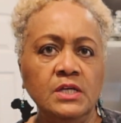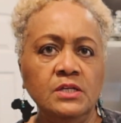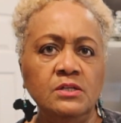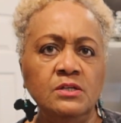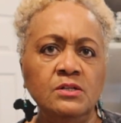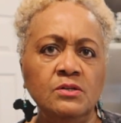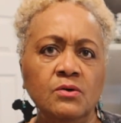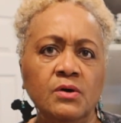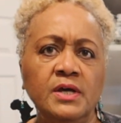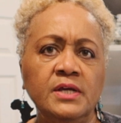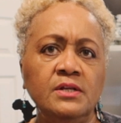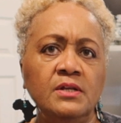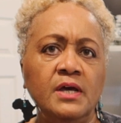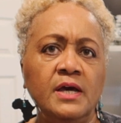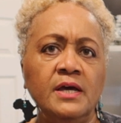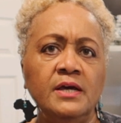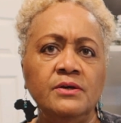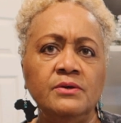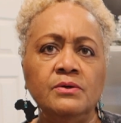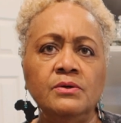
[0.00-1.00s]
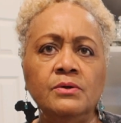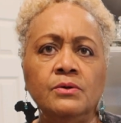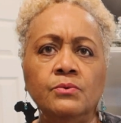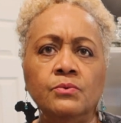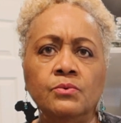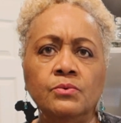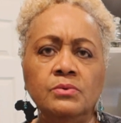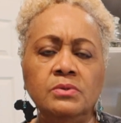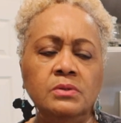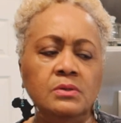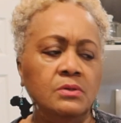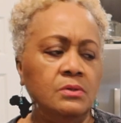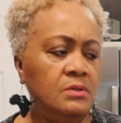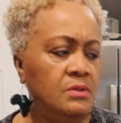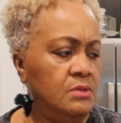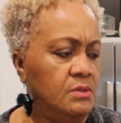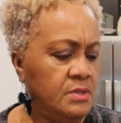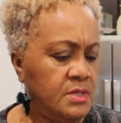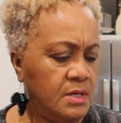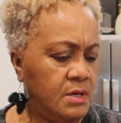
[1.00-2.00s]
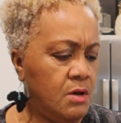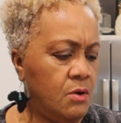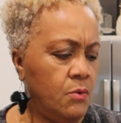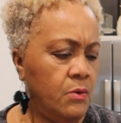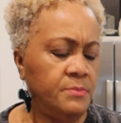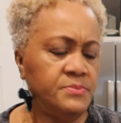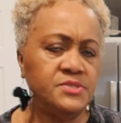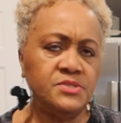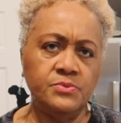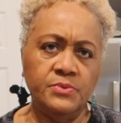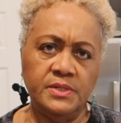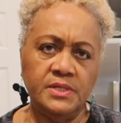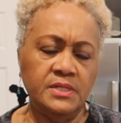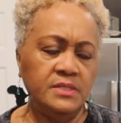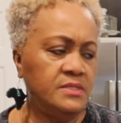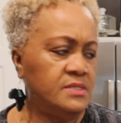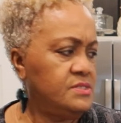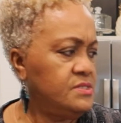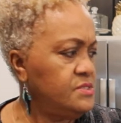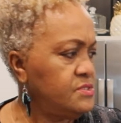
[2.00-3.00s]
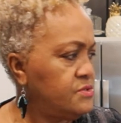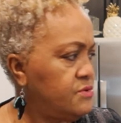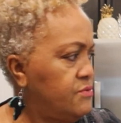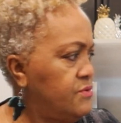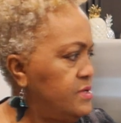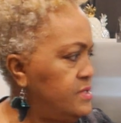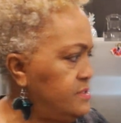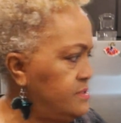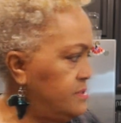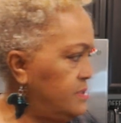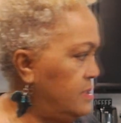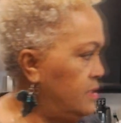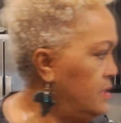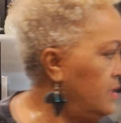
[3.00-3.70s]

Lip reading: you know, oh, look at how I'm sweating. This is crazy.